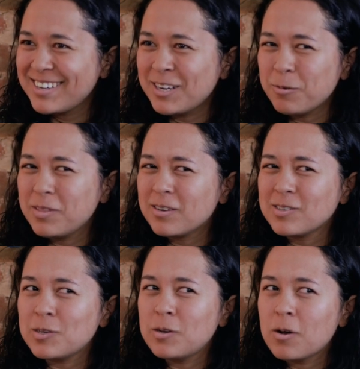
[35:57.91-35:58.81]

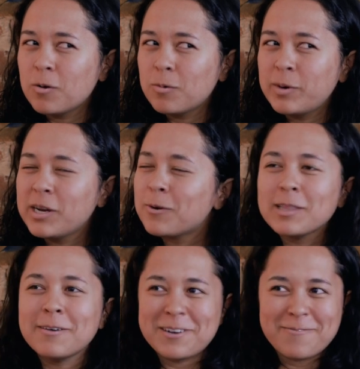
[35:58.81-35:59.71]
We don't
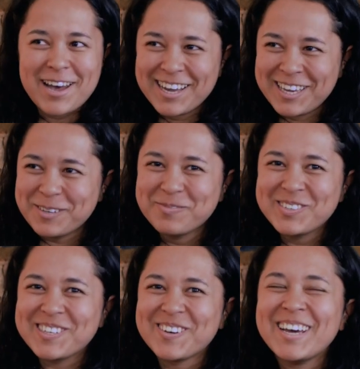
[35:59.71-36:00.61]
live in a vacuum.
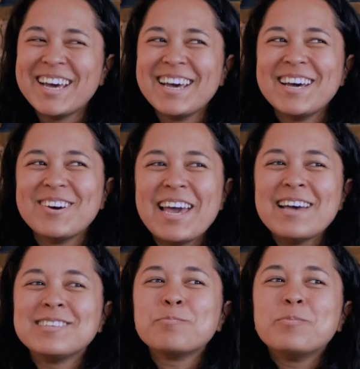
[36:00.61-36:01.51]
So
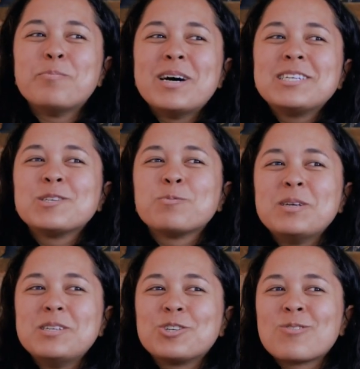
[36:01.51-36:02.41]
as much as
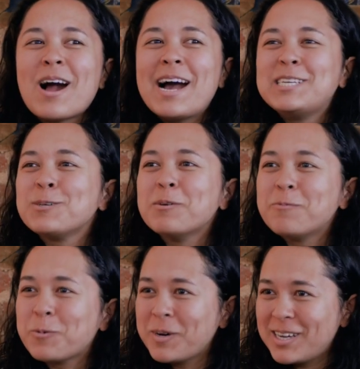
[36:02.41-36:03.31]
we try to
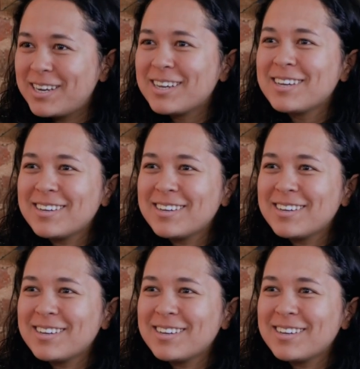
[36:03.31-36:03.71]
avoid